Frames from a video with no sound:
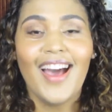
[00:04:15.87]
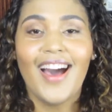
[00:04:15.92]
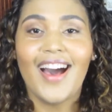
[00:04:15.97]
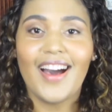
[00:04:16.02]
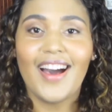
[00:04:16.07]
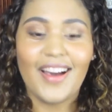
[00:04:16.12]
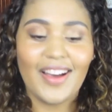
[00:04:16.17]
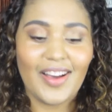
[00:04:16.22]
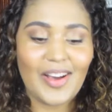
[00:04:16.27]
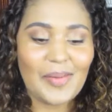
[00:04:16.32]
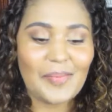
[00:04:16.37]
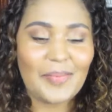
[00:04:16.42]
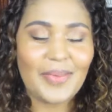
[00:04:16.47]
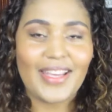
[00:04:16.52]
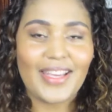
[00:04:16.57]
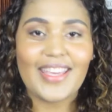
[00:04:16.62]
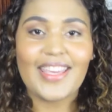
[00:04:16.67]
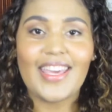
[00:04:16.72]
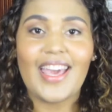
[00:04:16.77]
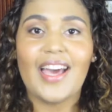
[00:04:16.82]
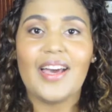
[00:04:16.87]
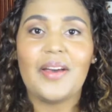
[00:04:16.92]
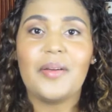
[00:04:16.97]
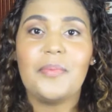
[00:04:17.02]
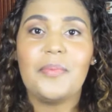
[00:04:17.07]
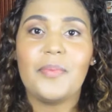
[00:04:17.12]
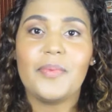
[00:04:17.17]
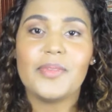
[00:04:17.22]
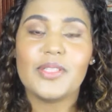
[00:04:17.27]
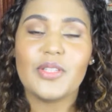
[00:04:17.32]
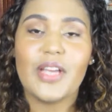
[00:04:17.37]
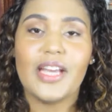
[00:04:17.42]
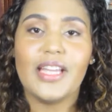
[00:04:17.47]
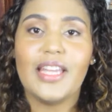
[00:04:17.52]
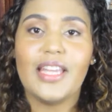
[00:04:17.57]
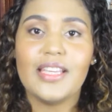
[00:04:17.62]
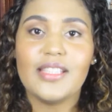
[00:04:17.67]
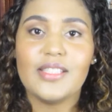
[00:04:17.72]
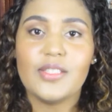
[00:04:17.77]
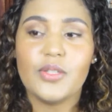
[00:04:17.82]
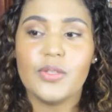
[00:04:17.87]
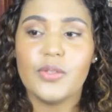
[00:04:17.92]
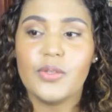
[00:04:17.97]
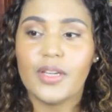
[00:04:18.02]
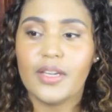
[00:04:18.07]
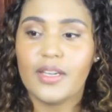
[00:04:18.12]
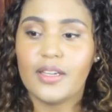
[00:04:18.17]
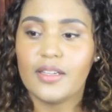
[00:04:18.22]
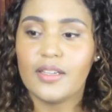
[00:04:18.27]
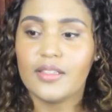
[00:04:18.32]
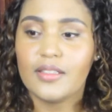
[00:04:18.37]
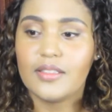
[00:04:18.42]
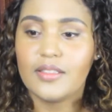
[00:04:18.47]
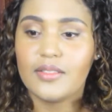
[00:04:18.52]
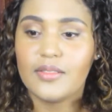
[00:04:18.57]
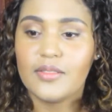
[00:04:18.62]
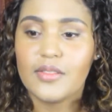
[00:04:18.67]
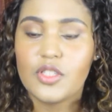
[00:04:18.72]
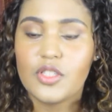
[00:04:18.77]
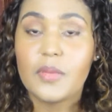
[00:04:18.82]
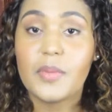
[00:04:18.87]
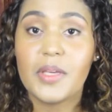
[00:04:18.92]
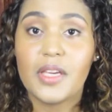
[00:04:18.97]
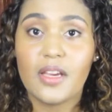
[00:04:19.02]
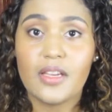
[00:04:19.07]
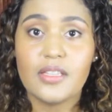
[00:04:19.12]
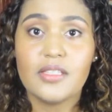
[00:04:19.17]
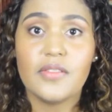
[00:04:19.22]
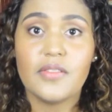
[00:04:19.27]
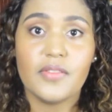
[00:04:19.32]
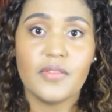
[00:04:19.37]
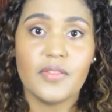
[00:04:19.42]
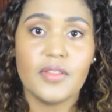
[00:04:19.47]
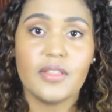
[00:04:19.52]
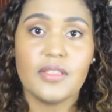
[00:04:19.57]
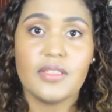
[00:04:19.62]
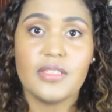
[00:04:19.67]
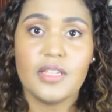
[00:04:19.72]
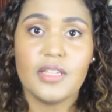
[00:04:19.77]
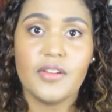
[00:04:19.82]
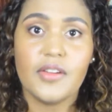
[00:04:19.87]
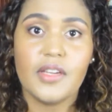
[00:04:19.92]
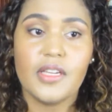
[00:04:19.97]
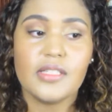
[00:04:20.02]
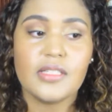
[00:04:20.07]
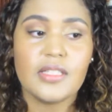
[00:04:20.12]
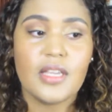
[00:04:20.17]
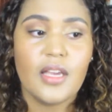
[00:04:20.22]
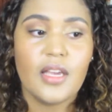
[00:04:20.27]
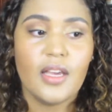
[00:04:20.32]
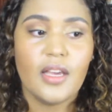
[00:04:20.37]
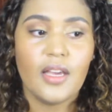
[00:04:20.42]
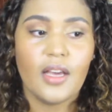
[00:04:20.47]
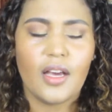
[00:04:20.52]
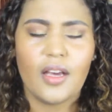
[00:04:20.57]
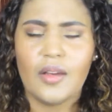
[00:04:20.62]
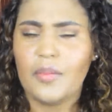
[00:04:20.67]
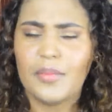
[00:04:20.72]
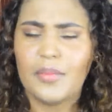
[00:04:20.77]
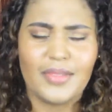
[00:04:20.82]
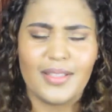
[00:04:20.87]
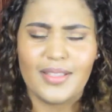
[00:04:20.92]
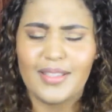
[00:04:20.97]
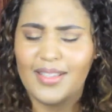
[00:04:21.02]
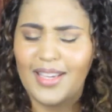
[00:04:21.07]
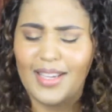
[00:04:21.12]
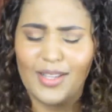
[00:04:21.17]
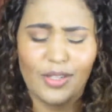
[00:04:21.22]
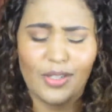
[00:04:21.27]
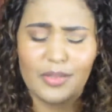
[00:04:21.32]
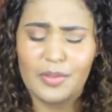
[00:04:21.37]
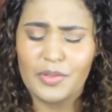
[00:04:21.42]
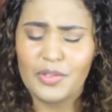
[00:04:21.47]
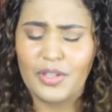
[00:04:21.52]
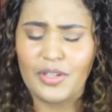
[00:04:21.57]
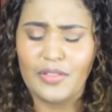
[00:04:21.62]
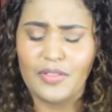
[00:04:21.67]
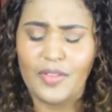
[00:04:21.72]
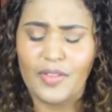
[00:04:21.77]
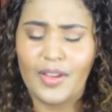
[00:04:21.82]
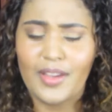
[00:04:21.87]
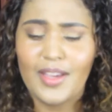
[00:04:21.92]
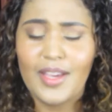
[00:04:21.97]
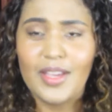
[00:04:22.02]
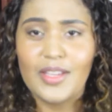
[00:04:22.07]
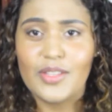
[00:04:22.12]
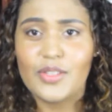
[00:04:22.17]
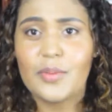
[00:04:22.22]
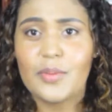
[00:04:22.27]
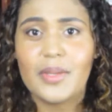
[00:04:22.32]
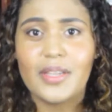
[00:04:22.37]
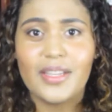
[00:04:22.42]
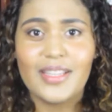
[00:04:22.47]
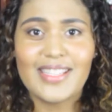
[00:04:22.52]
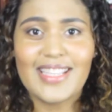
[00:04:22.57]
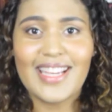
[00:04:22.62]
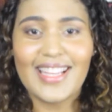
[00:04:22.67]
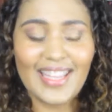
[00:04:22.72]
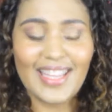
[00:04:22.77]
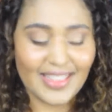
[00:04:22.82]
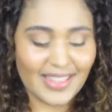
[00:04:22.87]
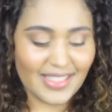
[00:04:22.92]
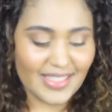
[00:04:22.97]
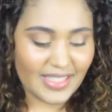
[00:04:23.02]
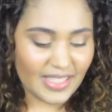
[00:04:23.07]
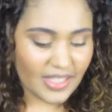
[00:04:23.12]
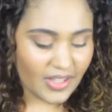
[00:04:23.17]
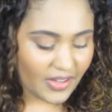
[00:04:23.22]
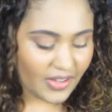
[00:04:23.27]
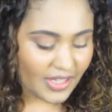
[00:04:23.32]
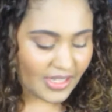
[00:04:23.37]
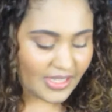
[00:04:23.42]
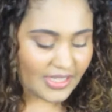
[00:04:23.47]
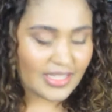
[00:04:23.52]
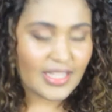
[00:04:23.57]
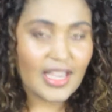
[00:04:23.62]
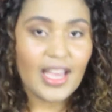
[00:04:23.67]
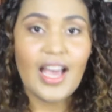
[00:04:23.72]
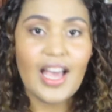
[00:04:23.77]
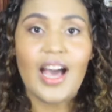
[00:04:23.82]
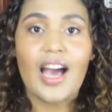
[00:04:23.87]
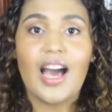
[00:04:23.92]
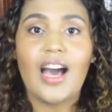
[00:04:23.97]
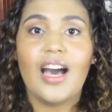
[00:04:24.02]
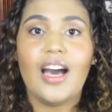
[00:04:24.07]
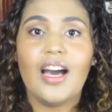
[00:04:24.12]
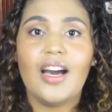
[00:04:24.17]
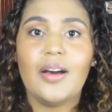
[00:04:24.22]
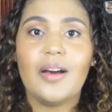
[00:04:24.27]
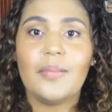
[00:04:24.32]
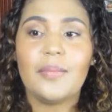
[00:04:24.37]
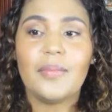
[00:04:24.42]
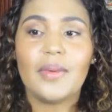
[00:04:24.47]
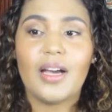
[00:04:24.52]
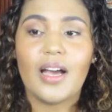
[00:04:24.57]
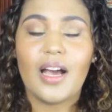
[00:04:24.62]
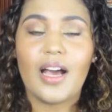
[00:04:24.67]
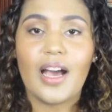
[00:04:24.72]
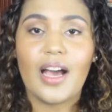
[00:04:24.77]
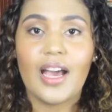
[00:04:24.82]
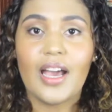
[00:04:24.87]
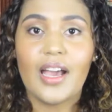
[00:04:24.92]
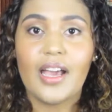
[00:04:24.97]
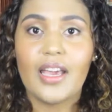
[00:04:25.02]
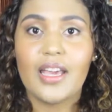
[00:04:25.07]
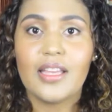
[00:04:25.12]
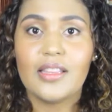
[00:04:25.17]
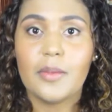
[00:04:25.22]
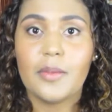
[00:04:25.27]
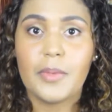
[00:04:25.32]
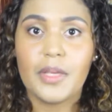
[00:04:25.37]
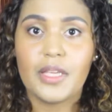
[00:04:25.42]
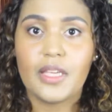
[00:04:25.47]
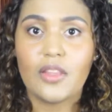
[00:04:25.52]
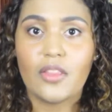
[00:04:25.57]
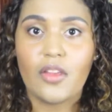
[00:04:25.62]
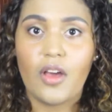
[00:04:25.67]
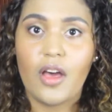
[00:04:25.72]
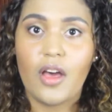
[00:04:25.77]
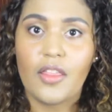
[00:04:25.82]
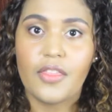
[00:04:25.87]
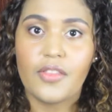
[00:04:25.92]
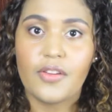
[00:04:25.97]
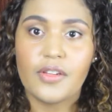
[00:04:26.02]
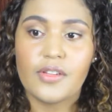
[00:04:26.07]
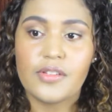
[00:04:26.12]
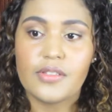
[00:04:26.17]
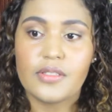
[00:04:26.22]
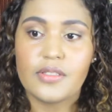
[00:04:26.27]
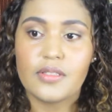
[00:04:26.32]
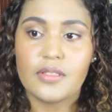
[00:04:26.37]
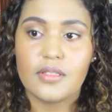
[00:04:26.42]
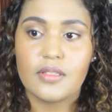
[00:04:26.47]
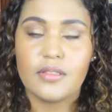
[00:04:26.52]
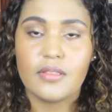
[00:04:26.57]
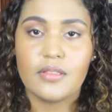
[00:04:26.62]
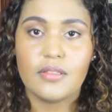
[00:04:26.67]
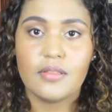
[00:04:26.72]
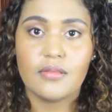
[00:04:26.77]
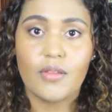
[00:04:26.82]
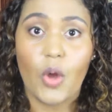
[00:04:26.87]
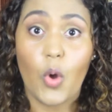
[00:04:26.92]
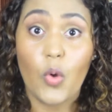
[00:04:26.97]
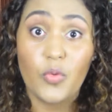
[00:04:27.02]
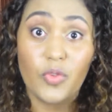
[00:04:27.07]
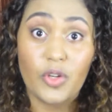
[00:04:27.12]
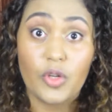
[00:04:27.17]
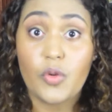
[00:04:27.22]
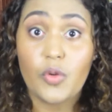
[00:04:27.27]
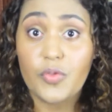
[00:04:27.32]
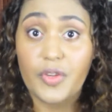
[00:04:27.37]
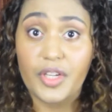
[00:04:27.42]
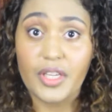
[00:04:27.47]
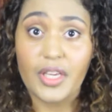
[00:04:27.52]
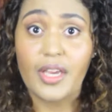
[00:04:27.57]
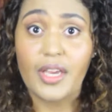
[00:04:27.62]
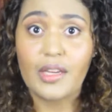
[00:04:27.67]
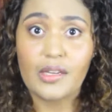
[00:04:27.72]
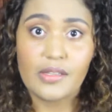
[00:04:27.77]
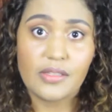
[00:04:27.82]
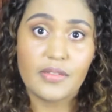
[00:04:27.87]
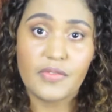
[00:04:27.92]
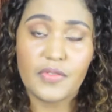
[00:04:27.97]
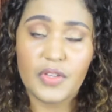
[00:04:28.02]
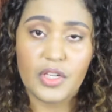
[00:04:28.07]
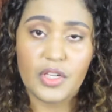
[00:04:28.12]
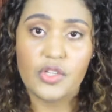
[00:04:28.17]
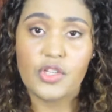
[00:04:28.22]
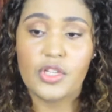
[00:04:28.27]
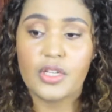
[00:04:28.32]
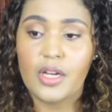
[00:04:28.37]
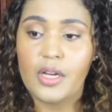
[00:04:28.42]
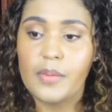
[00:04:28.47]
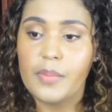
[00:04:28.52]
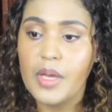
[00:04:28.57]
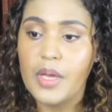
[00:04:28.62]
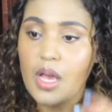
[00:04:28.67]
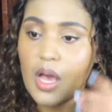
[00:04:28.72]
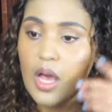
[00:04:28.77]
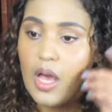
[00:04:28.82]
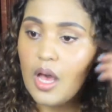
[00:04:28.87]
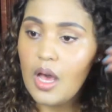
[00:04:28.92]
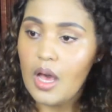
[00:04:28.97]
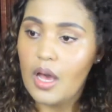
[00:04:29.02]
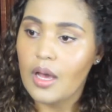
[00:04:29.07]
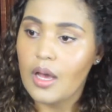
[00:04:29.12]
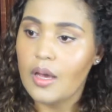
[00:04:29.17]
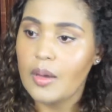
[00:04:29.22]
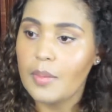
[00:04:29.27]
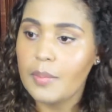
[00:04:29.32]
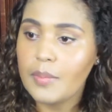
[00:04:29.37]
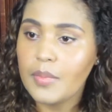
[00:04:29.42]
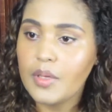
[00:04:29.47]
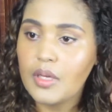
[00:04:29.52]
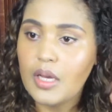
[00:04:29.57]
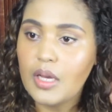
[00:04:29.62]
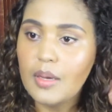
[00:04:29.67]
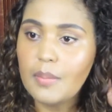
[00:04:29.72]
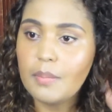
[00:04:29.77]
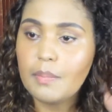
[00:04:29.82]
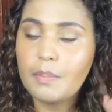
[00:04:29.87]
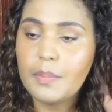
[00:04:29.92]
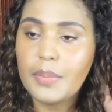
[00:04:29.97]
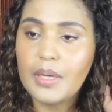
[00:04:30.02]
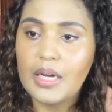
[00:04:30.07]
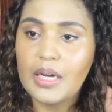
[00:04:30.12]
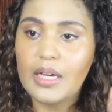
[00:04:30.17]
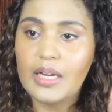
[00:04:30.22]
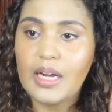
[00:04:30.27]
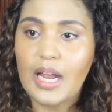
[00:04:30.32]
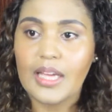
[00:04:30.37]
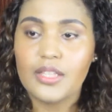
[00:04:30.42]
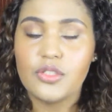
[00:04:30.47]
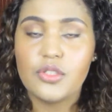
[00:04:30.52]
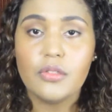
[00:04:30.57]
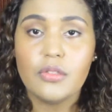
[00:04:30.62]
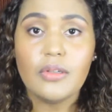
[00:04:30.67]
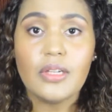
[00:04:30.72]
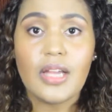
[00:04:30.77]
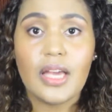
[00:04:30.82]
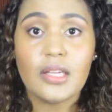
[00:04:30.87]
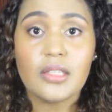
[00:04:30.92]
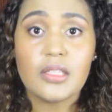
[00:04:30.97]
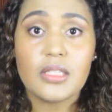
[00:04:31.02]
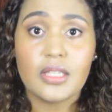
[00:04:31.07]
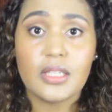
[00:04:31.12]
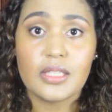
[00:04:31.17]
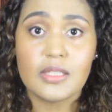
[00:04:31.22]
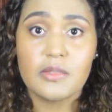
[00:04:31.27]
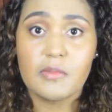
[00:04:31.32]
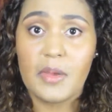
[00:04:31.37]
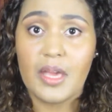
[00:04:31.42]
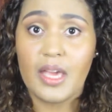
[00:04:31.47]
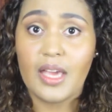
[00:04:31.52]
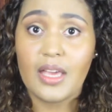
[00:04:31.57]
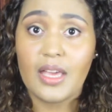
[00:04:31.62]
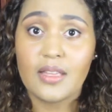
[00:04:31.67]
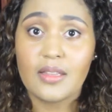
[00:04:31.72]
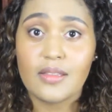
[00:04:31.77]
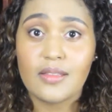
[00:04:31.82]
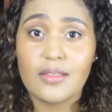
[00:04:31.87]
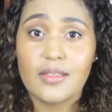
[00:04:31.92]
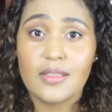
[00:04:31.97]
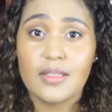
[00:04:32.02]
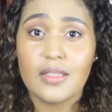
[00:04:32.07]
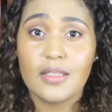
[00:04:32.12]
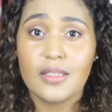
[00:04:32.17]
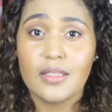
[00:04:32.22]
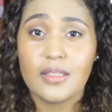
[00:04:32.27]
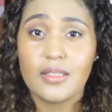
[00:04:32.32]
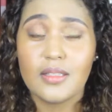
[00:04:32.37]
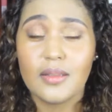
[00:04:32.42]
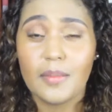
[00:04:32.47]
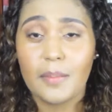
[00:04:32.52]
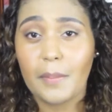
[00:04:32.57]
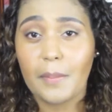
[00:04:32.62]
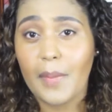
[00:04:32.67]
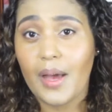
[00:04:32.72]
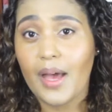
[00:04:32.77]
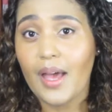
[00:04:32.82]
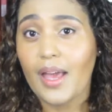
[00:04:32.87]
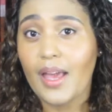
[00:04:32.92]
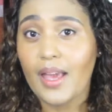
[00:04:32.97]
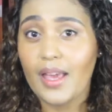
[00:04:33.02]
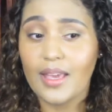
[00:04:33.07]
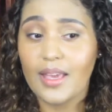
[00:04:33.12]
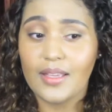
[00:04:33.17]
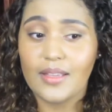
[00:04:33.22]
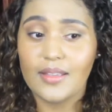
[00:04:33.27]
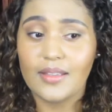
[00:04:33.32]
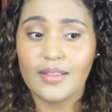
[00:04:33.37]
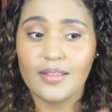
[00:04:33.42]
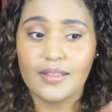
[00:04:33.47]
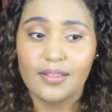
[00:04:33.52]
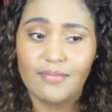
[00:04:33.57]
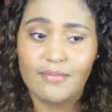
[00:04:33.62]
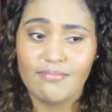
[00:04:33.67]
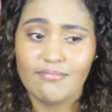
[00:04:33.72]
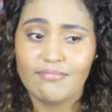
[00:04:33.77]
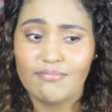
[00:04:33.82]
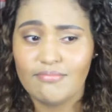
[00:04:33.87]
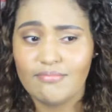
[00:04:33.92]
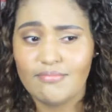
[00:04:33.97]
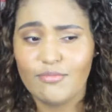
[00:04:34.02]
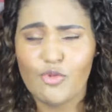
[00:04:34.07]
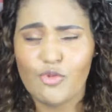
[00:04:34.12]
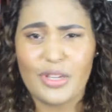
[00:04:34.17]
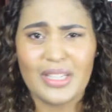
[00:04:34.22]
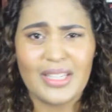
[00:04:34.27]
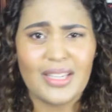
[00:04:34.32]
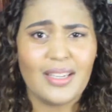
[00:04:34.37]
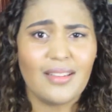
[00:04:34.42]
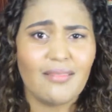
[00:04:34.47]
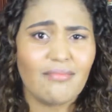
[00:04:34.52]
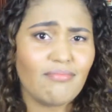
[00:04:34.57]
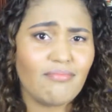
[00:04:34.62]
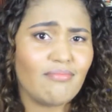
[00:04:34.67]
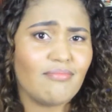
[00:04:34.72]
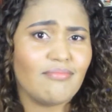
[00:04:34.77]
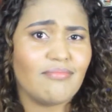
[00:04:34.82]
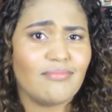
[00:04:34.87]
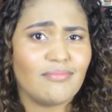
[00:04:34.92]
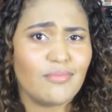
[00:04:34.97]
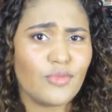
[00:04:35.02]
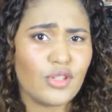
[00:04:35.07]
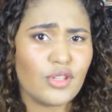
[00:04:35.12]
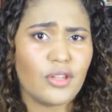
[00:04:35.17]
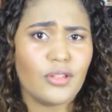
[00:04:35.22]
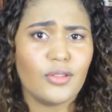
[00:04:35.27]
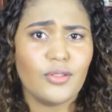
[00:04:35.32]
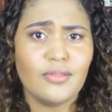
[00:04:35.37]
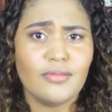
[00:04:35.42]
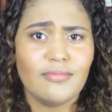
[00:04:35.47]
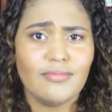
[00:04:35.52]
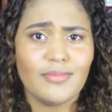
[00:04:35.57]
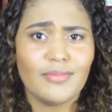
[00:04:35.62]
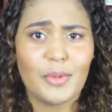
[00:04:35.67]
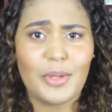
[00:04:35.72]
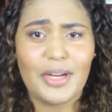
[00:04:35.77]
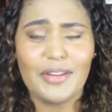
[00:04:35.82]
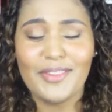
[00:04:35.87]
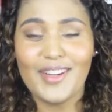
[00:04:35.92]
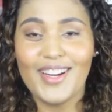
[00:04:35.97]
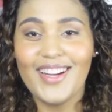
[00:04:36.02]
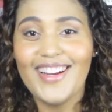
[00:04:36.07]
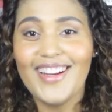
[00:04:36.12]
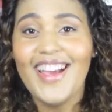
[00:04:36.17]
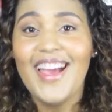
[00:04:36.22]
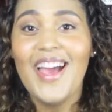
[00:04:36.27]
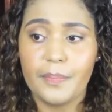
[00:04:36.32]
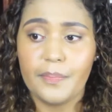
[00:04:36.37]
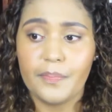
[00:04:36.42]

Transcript: Yeah, so I like to, so because of the series, I lost my train of thought. So because I like the series, I end up picking the authors over and over again to finish it up. But I do like to expand my reading circle, whatever.